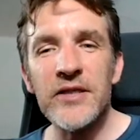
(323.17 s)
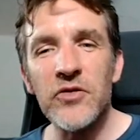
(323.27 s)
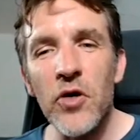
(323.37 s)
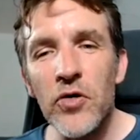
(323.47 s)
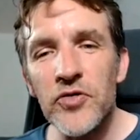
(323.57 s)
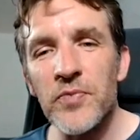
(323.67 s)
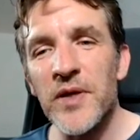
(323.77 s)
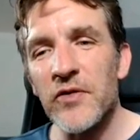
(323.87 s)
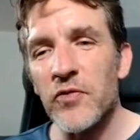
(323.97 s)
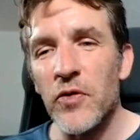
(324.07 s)
it
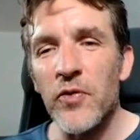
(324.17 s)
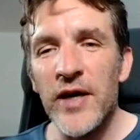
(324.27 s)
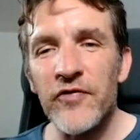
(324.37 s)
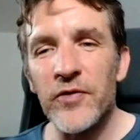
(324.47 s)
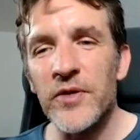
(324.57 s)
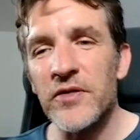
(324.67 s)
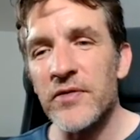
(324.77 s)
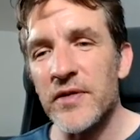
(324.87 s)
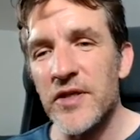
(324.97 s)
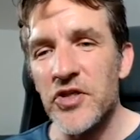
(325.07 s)
goes a bit away from
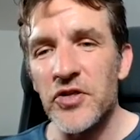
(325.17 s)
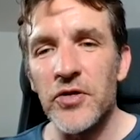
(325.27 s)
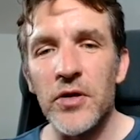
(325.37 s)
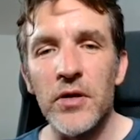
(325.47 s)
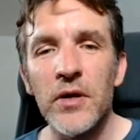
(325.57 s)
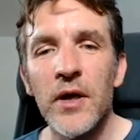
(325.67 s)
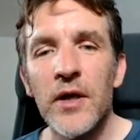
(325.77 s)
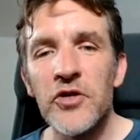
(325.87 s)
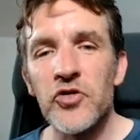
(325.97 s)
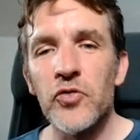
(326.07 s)
the
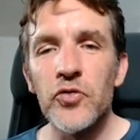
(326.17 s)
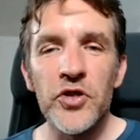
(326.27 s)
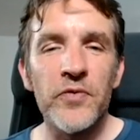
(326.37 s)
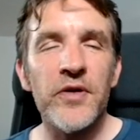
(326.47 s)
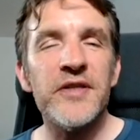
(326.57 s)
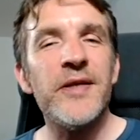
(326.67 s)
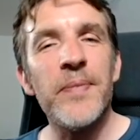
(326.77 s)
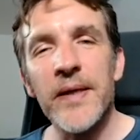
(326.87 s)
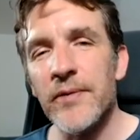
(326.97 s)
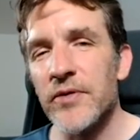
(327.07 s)
traditional solution where
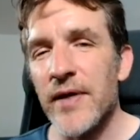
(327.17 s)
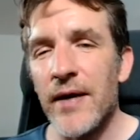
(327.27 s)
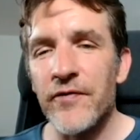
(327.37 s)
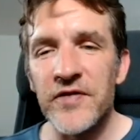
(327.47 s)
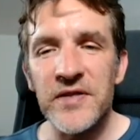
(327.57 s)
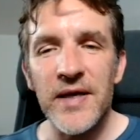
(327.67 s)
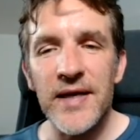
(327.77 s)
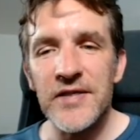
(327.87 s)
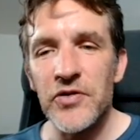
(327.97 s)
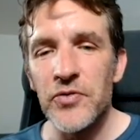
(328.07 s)
it typically would
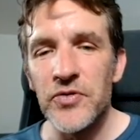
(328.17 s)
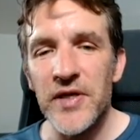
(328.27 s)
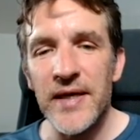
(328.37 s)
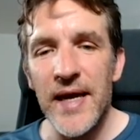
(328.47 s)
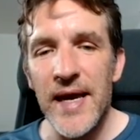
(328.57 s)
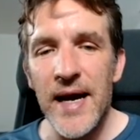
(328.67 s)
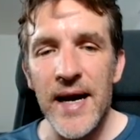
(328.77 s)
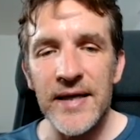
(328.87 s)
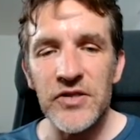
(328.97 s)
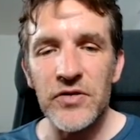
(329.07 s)
emphasize using
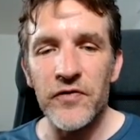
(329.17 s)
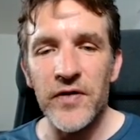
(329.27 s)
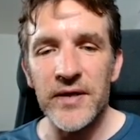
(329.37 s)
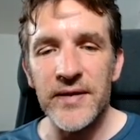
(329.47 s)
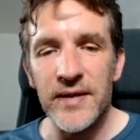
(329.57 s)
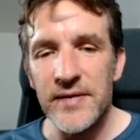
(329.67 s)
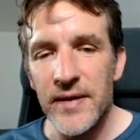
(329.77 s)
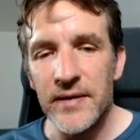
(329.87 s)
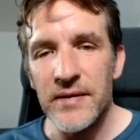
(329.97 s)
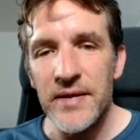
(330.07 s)
AI and stuff like that.